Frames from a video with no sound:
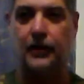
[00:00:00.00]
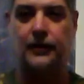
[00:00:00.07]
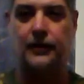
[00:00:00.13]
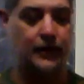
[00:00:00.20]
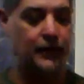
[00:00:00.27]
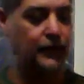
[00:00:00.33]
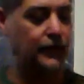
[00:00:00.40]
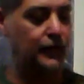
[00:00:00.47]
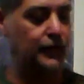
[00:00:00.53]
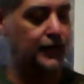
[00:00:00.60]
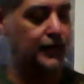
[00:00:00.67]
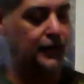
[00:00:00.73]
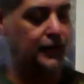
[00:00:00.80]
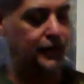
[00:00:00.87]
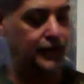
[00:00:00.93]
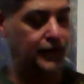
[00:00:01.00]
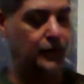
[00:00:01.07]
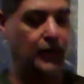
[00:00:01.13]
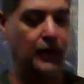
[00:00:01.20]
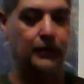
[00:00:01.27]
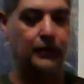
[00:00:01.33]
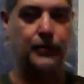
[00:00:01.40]
like this so you can see
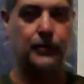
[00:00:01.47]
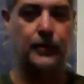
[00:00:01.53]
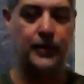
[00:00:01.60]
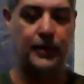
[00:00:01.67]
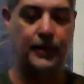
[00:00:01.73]
what I'm doing.